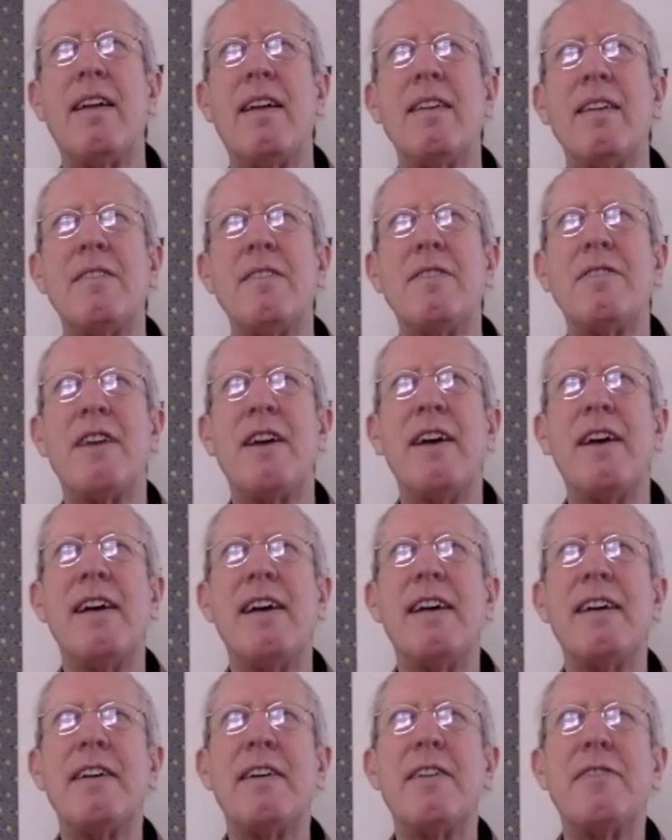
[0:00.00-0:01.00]

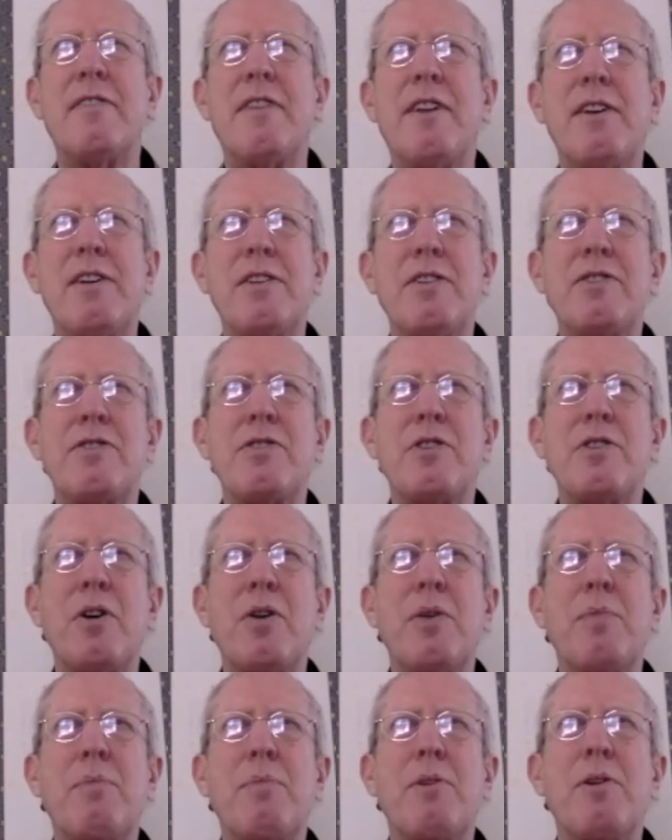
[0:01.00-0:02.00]
saying if there is no
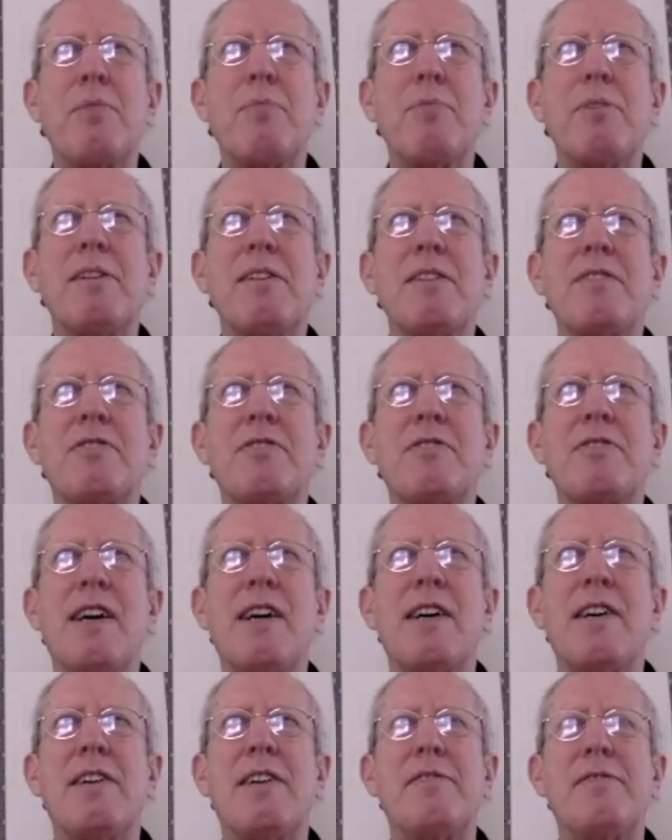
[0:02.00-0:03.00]
permanent
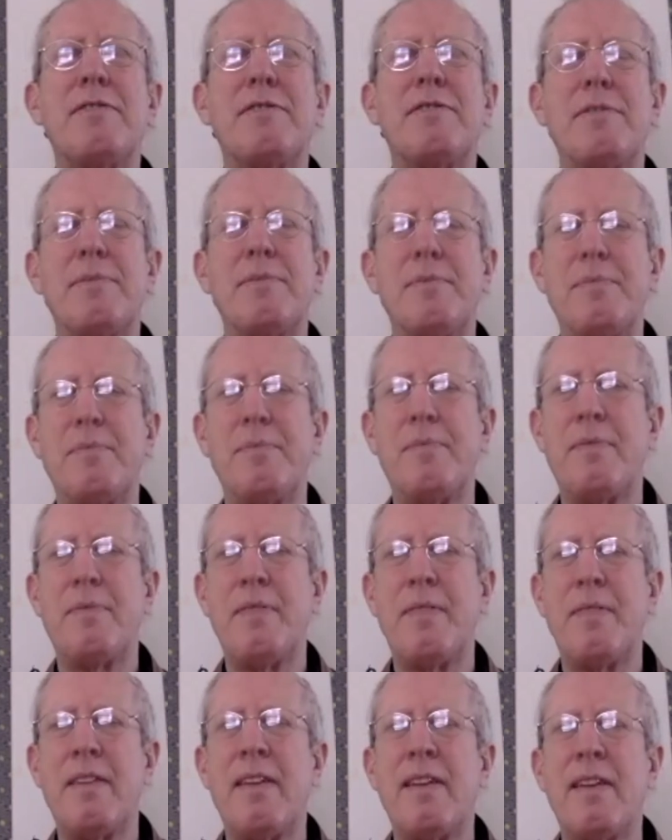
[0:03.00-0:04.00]
self,
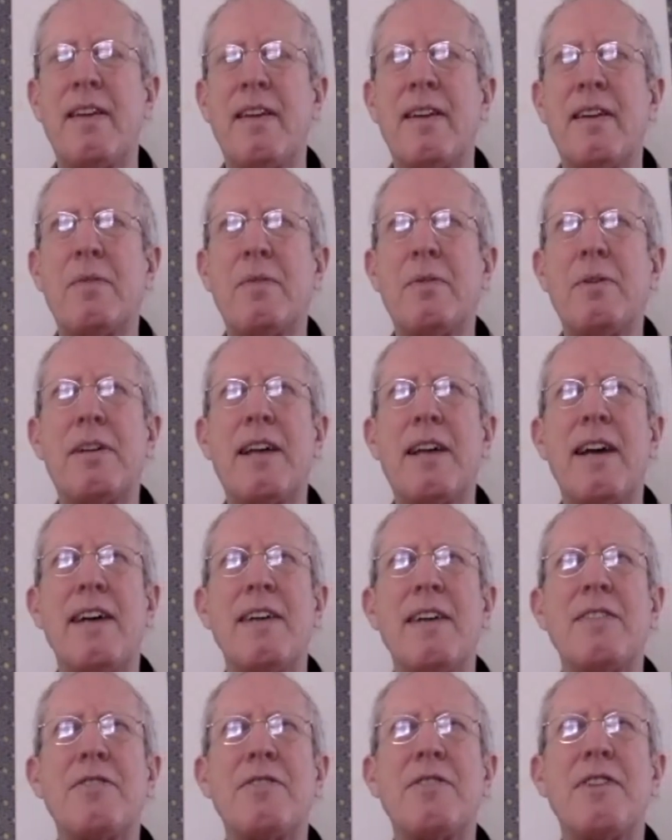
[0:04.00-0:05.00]
we
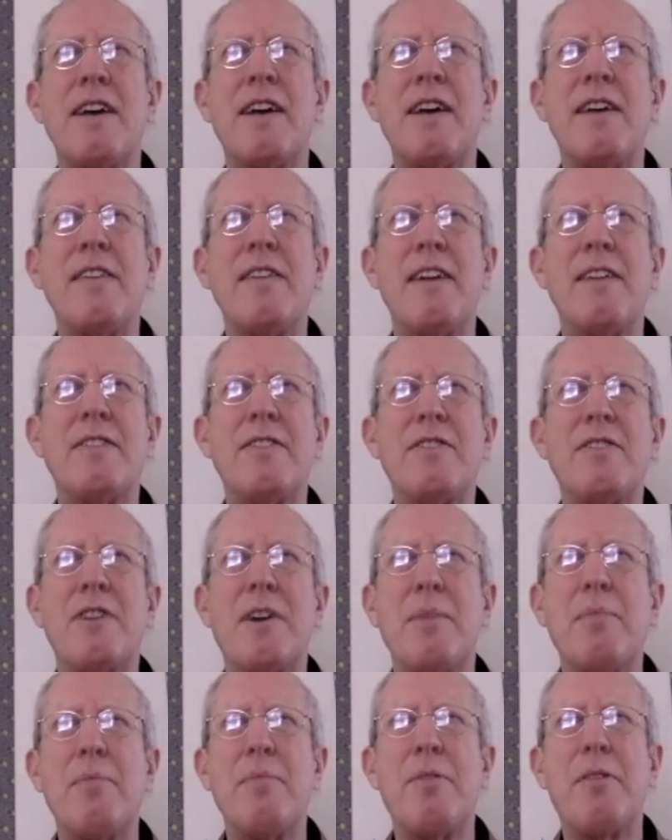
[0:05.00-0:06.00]
can't say that
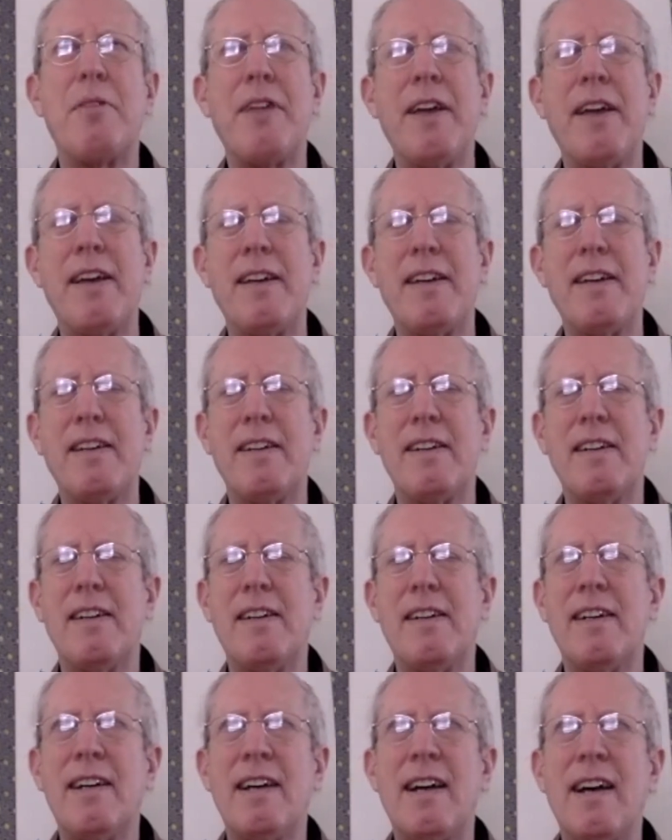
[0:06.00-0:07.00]
something
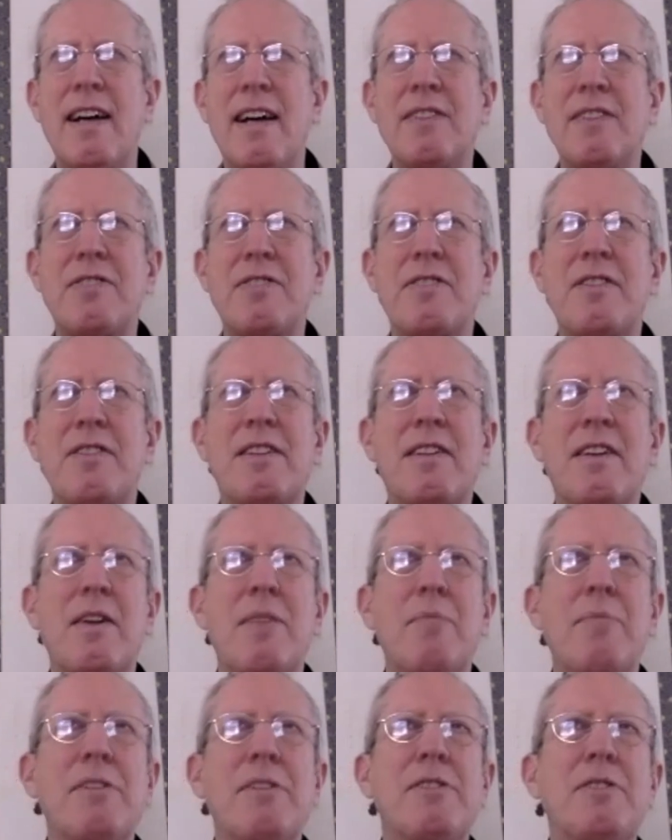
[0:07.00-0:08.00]
has
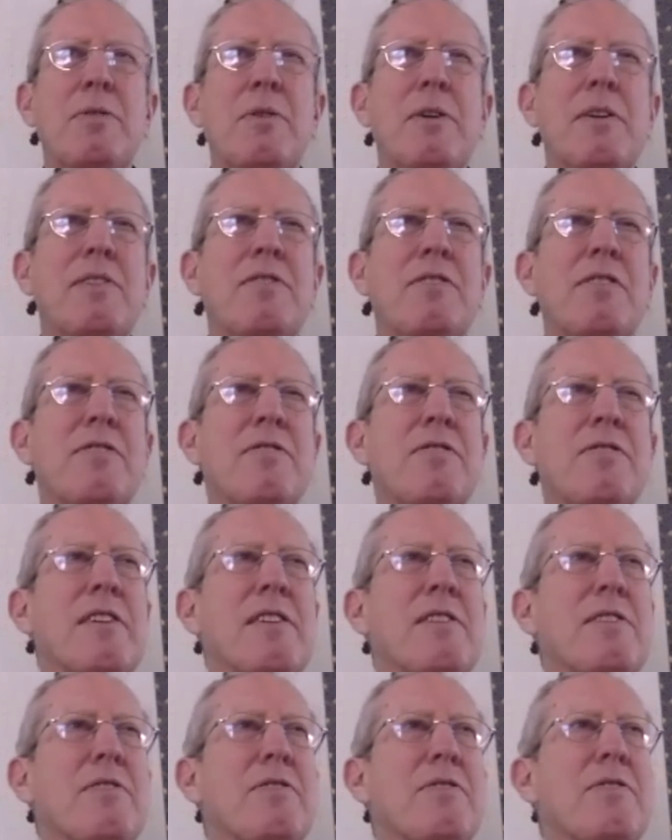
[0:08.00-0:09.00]
come into
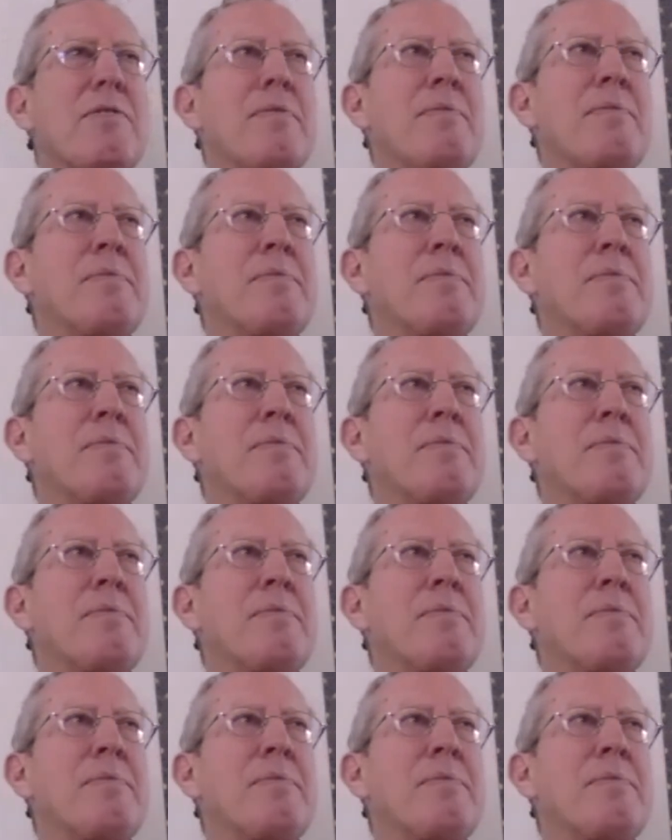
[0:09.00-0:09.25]
existence.